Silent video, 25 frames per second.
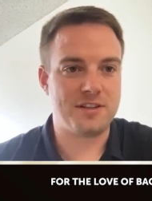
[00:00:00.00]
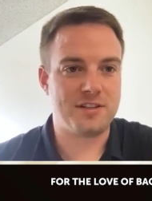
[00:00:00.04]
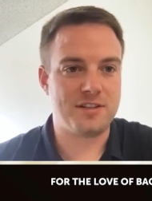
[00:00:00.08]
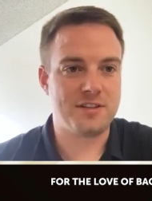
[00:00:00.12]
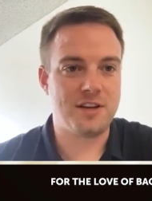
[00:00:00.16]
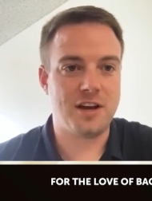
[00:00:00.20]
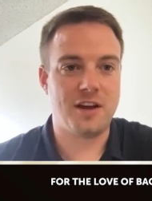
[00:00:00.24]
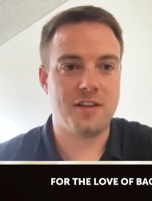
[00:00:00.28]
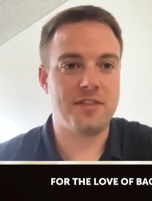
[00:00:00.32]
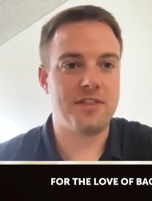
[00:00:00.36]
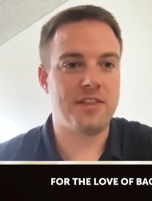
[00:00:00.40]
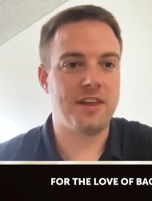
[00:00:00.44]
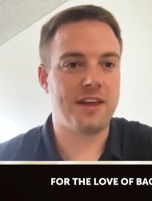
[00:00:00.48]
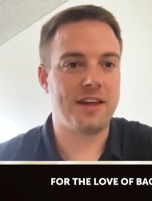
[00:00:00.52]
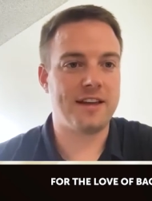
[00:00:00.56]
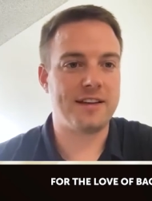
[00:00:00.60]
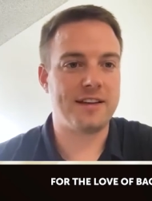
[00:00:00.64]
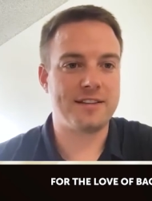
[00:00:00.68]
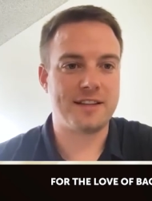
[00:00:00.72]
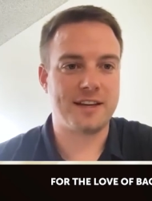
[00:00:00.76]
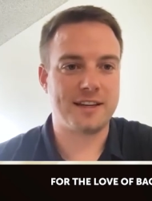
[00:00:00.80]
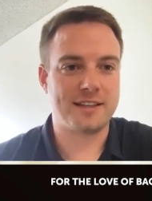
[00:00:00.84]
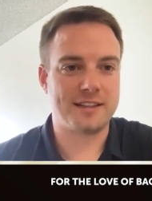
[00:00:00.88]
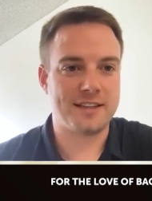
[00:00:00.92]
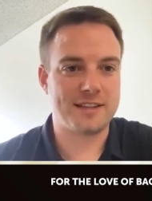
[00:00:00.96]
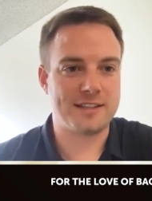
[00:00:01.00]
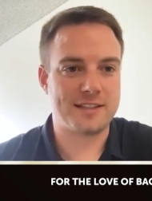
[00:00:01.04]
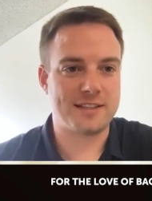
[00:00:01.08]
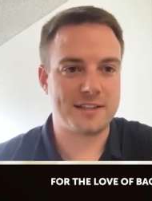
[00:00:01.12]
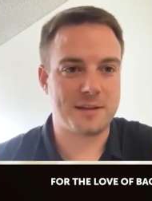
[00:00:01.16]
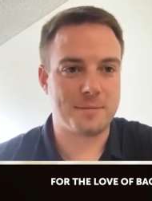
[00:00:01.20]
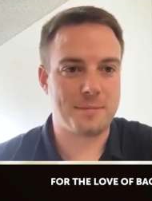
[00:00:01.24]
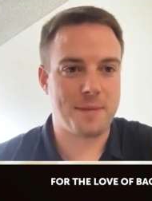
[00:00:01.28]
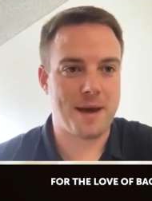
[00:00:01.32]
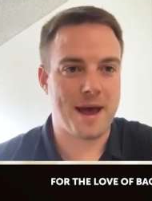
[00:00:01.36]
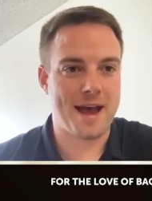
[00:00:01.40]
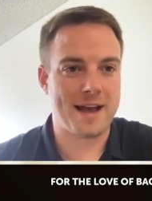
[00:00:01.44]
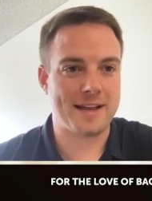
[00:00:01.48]
done things like this in
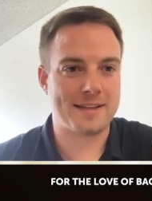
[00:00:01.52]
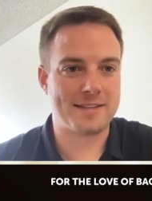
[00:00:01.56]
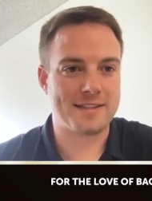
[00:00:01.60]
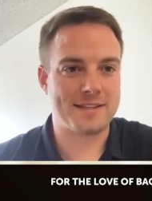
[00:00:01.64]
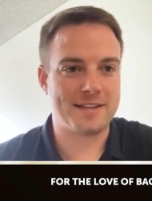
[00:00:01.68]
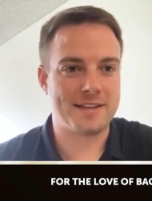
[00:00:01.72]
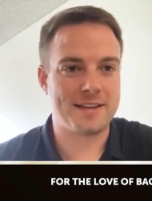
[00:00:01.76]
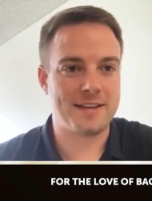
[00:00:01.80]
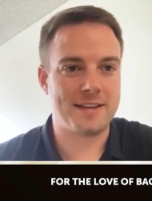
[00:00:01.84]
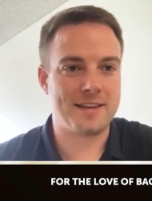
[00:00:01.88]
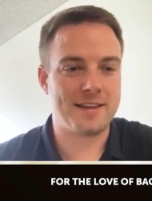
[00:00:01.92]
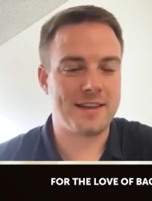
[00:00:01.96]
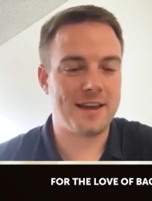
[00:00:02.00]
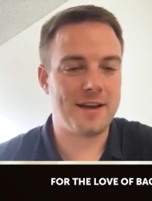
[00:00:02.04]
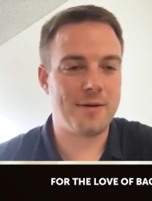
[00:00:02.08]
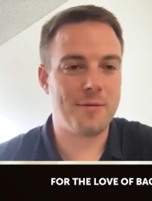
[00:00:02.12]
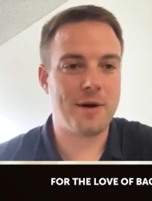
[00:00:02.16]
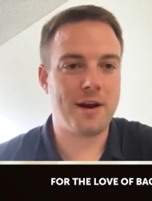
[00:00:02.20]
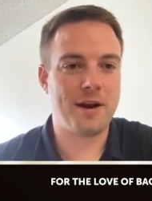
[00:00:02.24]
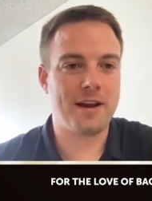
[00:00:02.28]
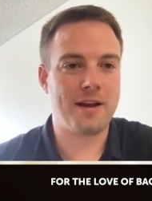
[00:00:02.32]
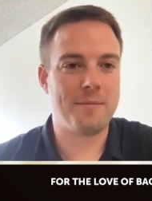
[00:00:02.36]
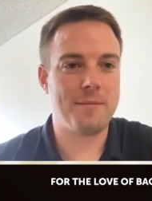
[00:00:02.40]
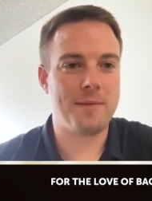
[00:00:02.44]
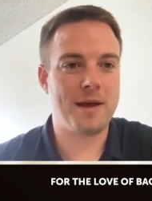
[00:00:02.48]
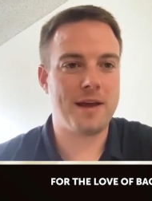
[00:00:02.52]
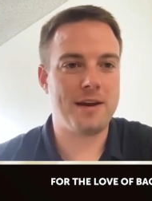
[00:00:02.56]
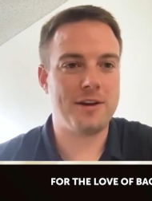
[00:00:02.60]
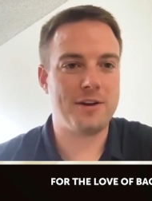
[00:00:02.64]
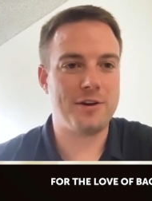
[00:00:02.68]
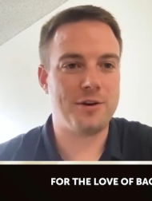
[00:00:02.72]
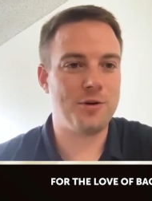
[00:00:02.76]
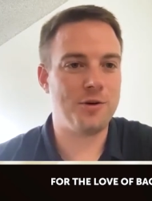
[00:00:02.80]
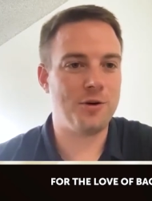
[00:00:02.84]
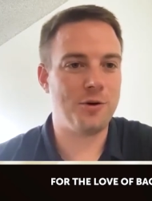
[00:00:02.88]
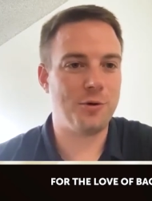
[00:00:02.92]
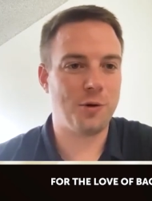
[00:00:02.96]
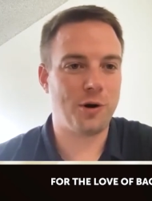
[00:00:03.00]
the past, and they recommended
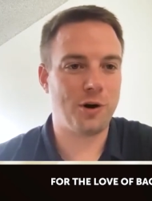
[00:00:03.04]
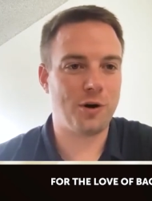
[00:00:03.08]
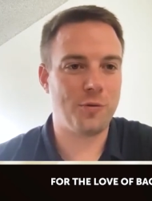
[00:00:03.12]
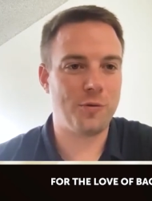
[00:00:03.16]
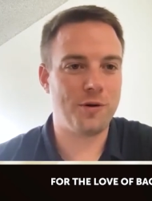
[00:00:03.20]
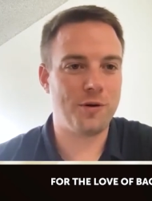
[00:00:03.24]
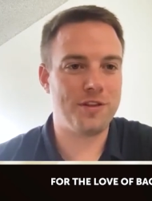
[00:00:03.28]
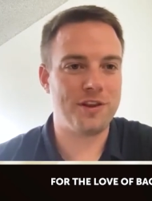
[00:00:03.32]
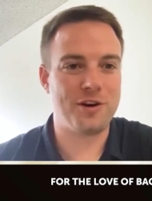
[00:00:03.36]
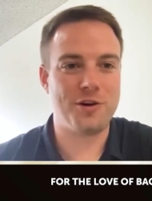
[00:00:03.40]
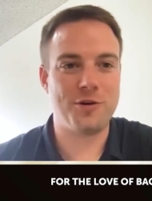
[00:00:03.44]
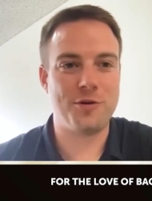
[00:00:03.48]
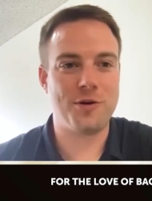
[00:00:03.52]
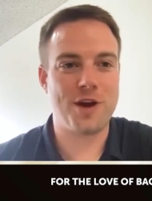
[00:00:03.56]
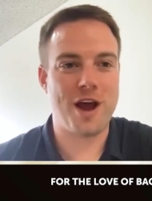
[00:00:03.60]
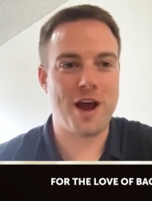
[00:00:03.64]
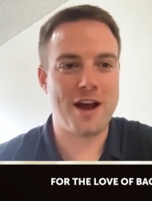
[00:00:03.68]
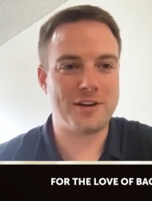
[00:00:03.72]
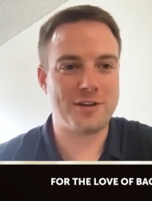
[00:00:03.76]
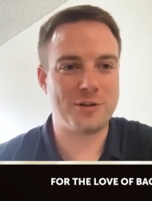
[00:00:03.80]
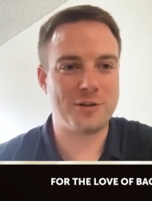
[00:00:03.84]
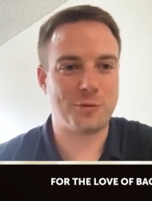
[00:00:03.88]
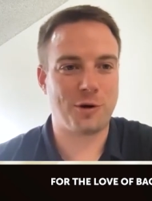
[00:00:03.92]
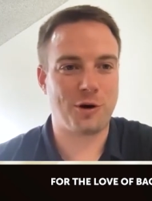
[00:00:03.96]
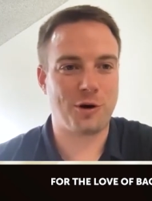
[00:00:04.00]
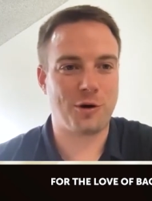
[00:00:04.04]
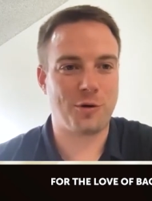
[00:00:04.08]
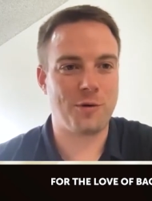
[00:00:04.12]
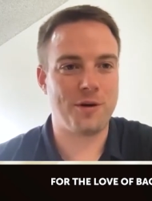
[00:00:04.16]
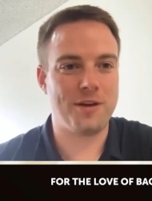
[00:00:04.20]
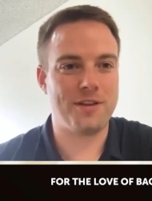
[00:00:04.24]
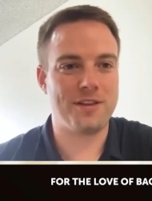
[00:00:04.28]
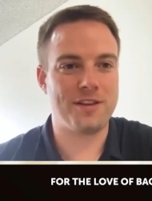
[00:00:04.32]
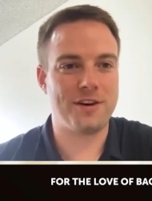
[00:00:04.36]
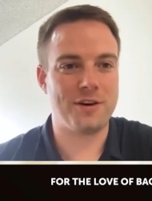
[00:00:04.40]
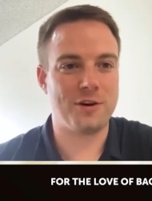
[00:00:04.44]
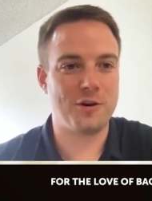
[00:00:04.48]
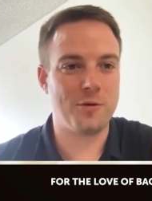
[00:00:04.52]
who to work with and who not to work
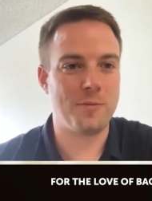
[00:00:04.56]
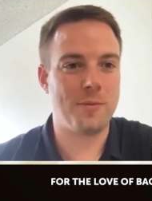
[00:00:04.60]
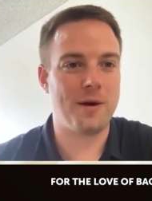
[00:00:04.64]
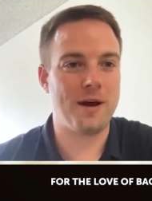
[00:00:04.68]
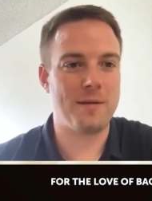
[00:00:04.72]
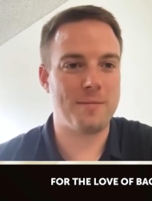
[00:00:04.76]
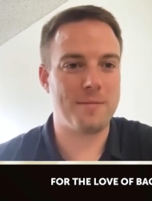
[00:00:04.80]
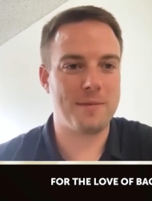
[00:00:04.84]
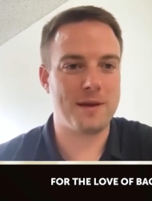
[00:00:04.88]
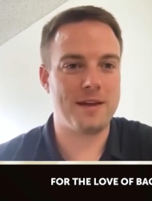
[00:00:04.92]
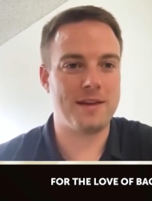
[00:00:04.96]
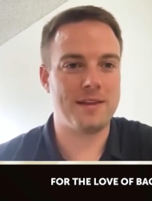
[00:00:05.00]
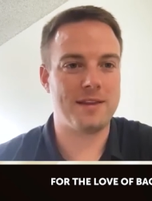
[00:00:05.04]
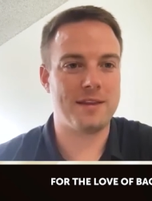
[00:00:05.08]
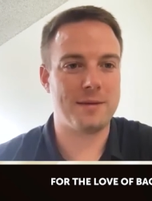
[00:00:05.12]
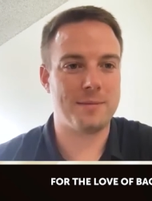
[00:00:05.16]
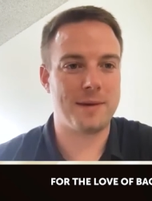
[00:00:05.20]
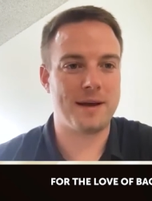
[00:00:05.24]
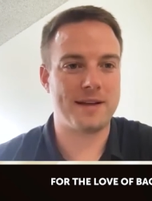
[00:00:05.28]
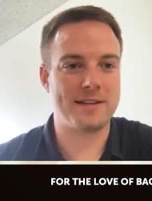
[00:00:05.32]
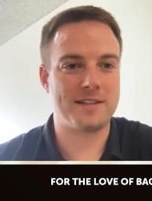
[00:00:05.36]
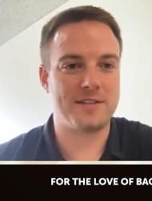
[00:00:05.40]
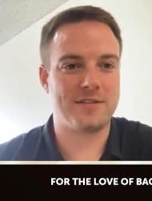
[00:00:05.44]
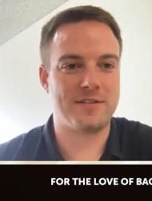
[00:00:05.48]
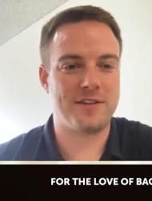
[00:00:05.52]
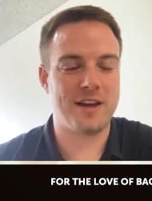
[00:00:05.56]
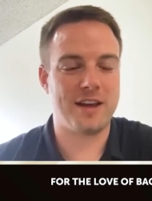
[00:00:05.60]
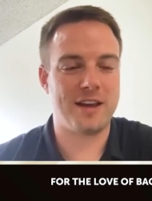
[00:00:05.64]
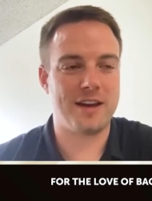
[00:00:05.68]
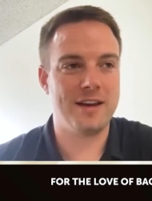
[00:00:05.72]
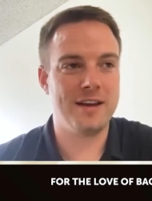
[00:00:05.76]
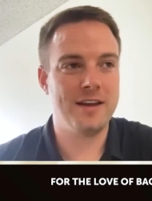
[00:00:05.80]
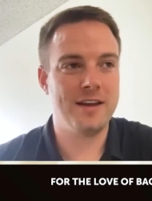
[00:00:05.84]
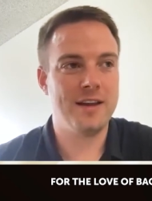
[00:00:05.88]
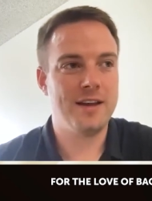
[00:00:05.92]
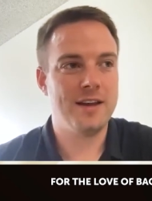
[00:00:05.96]
with and who might be the best fit.